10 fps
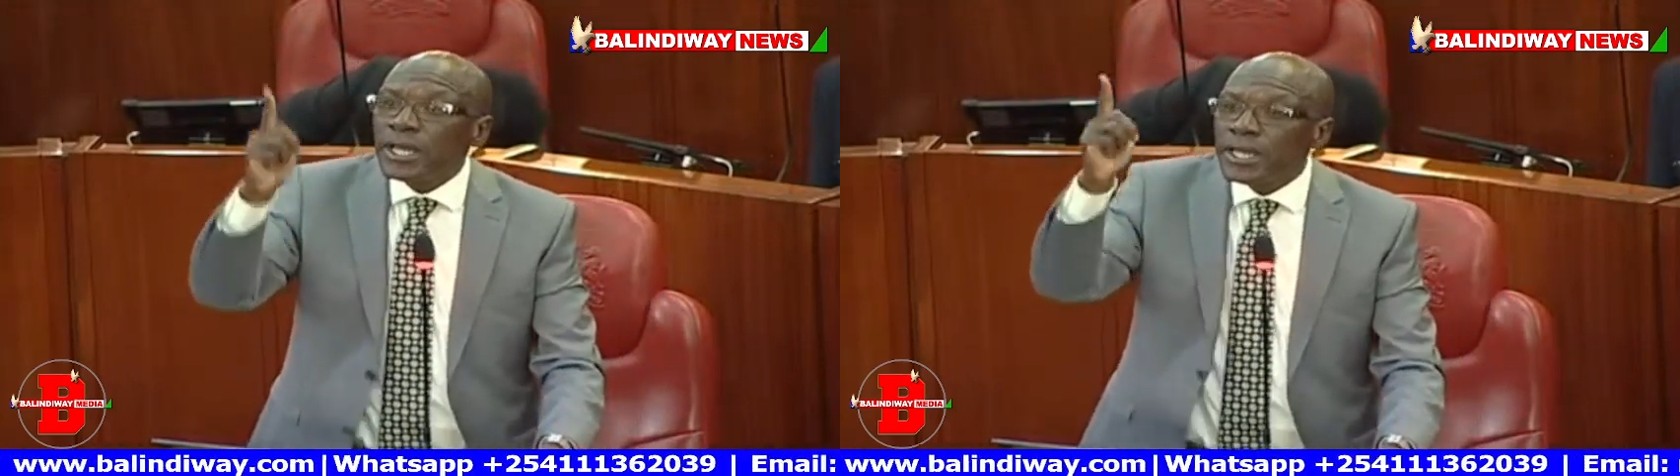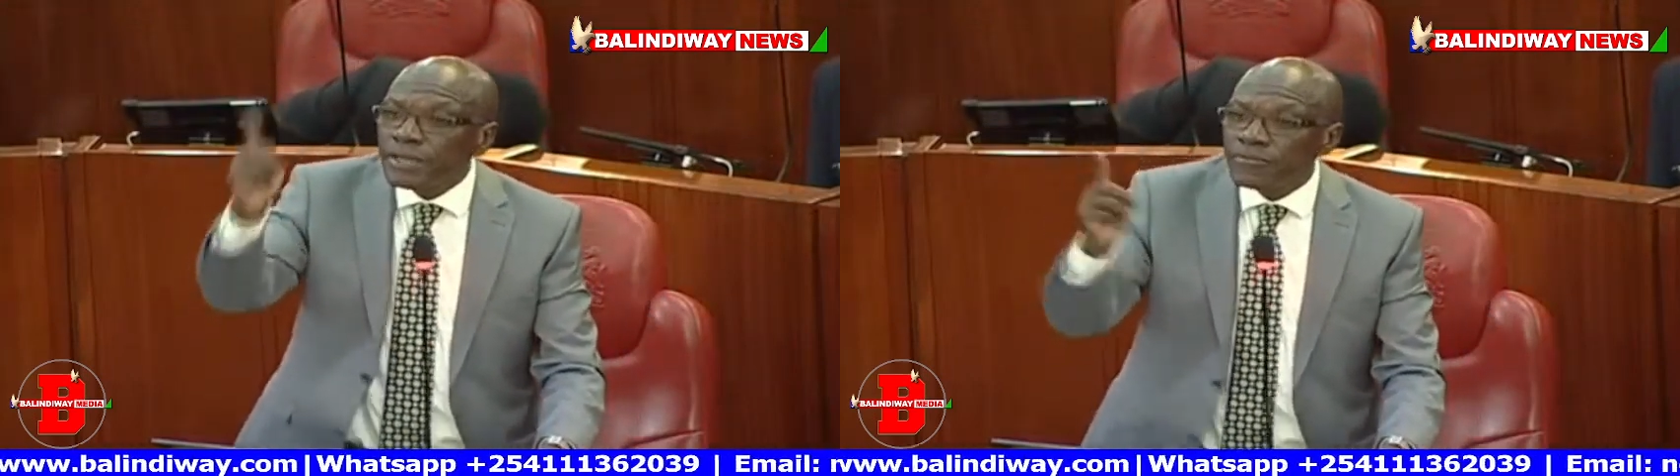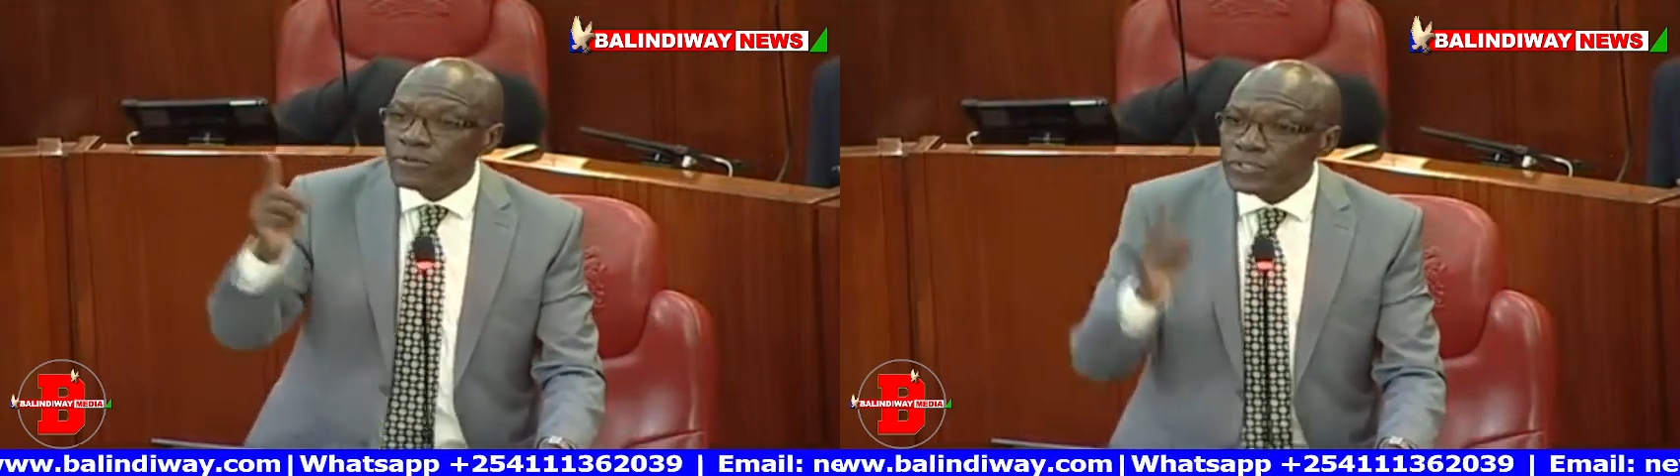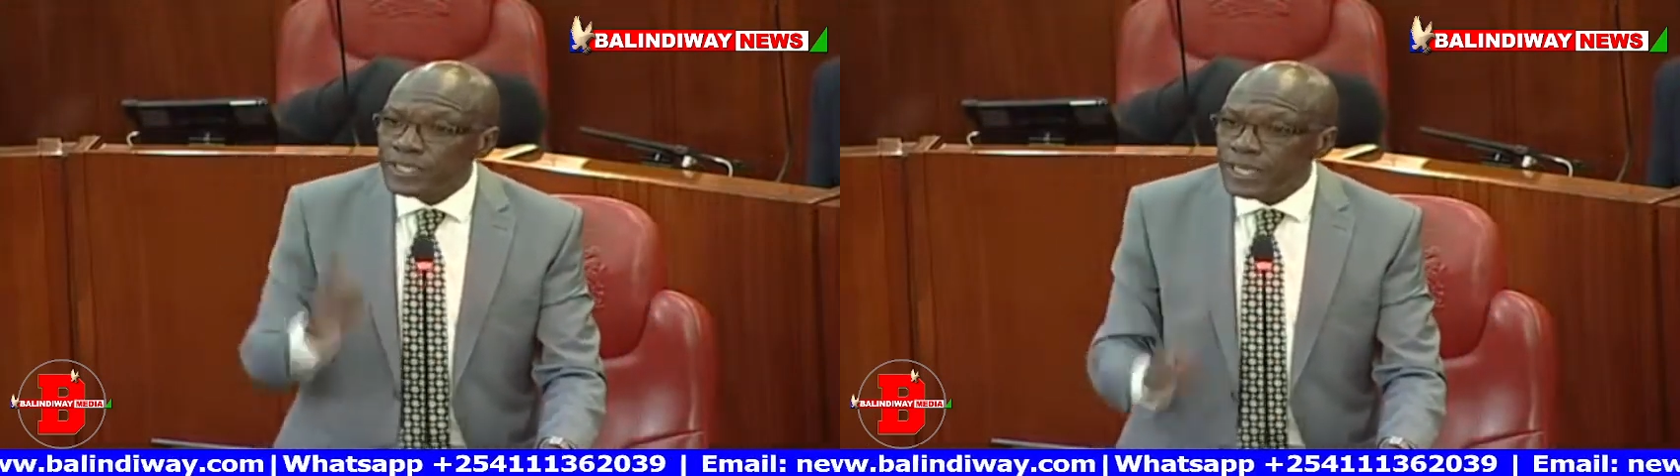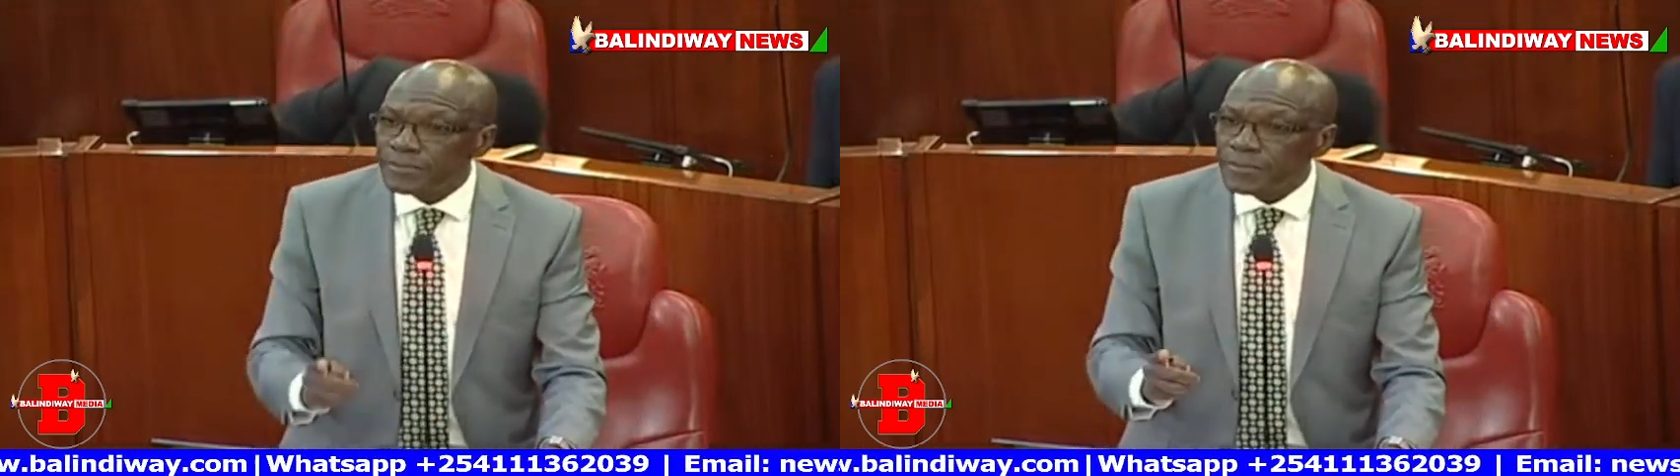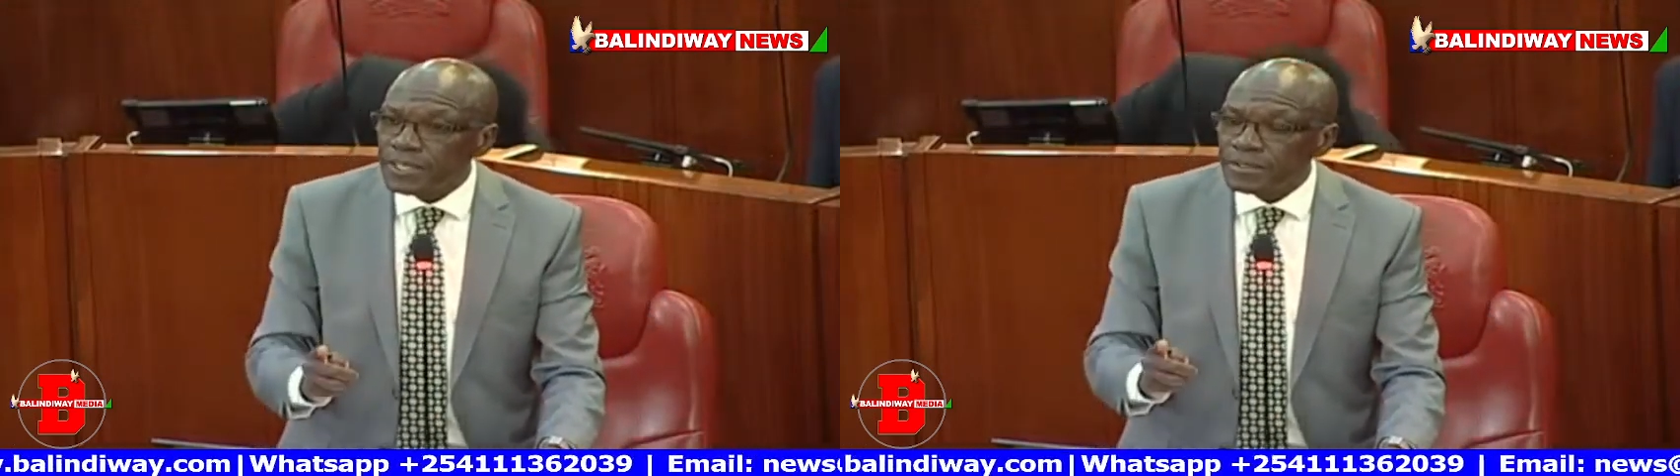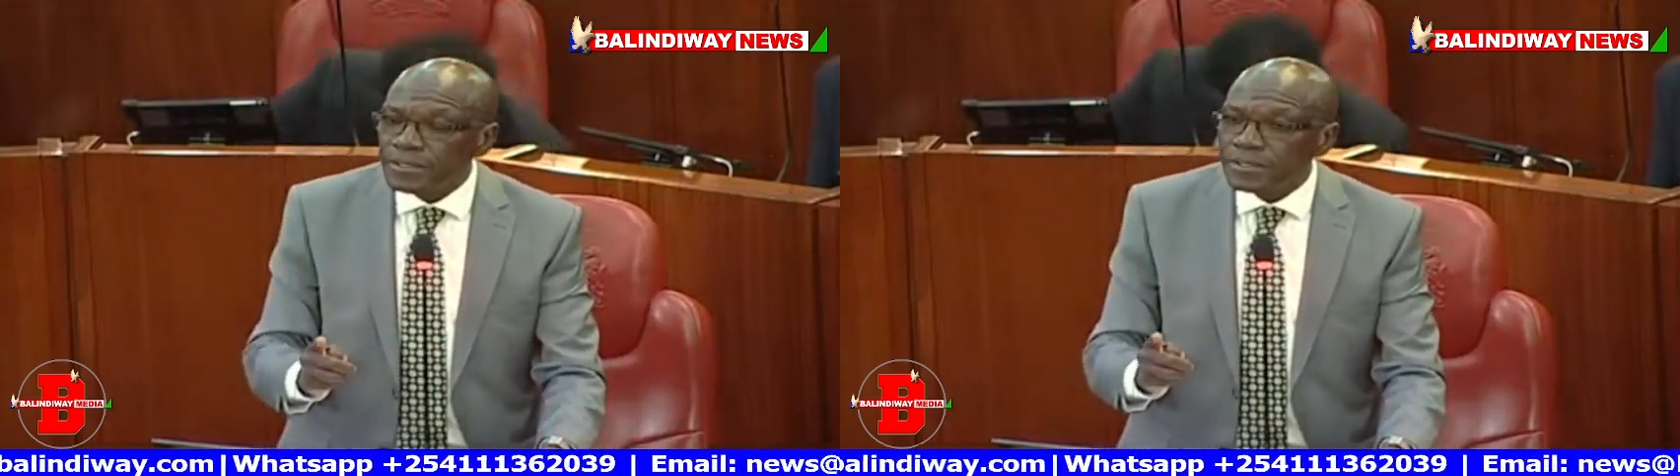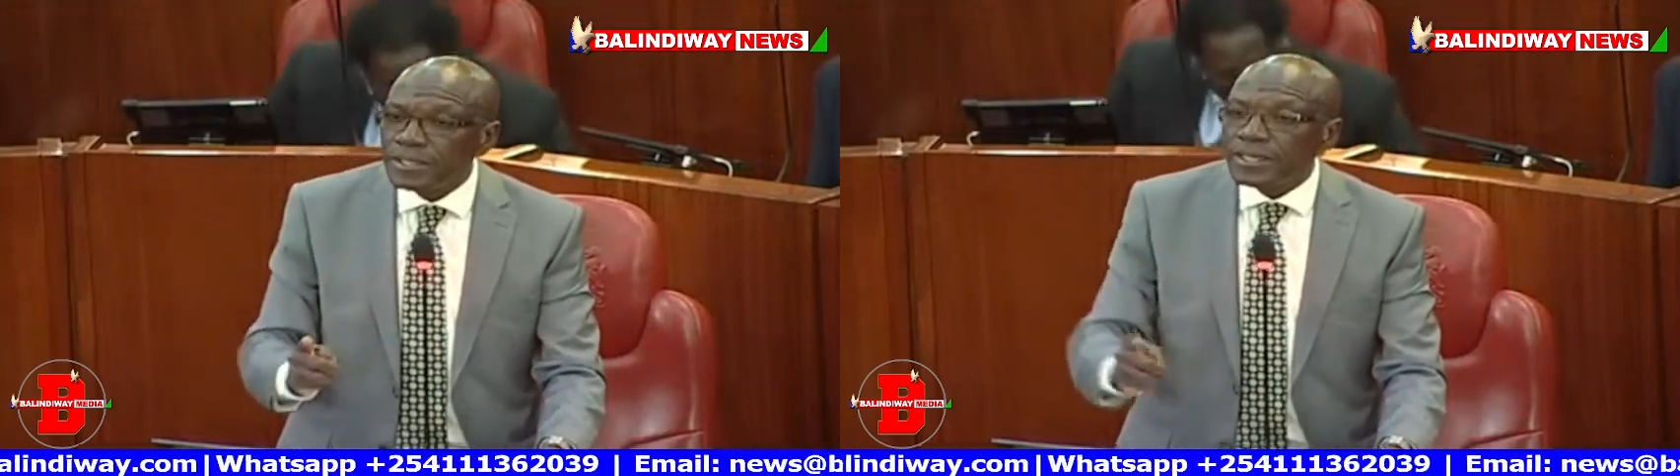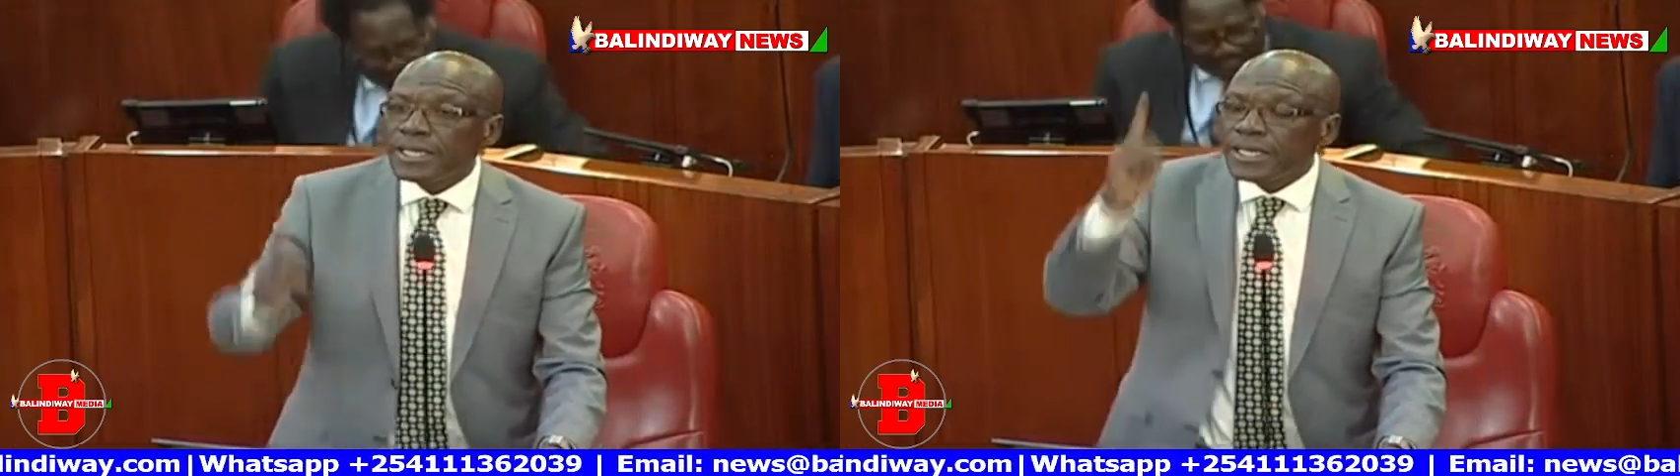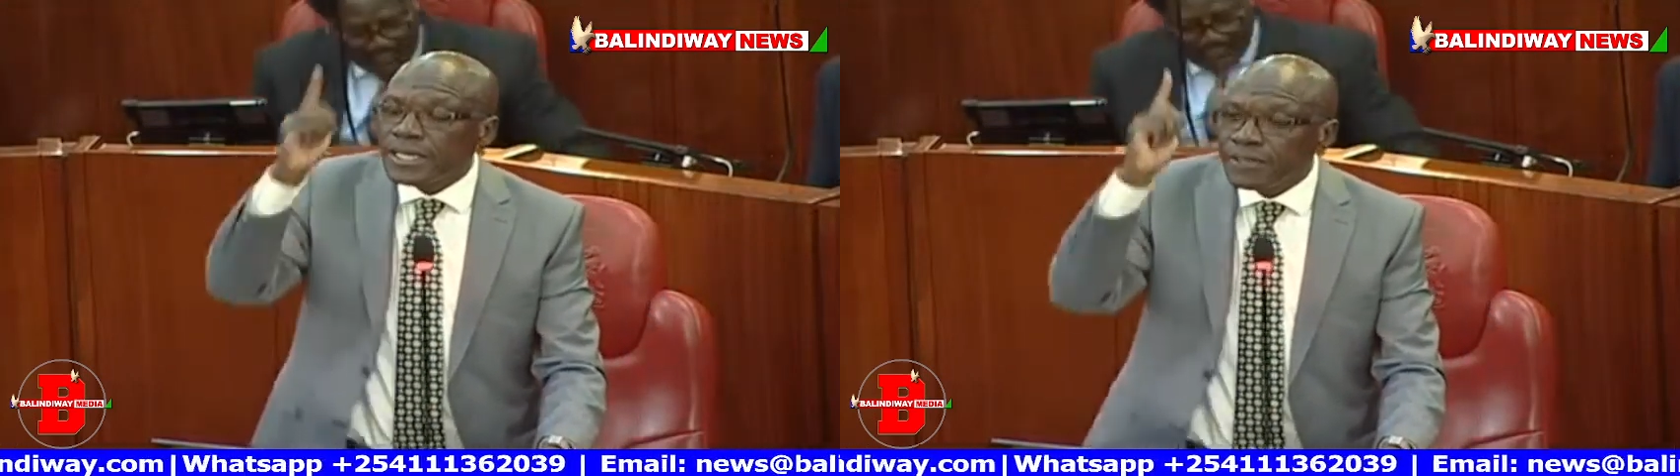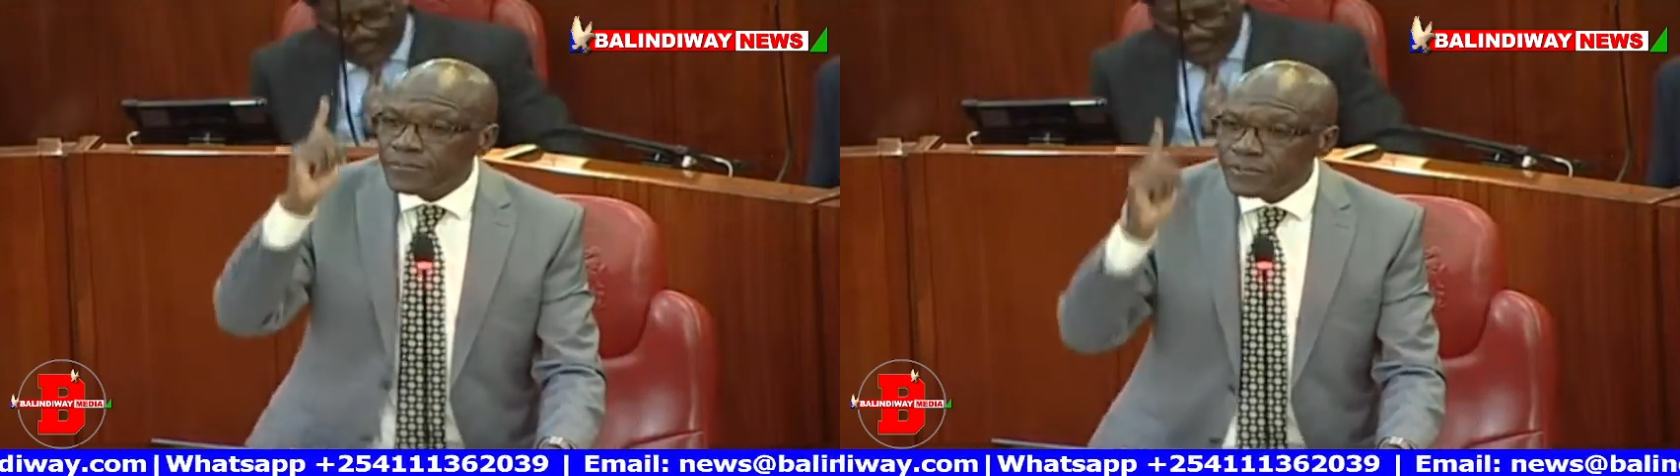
if you send me, if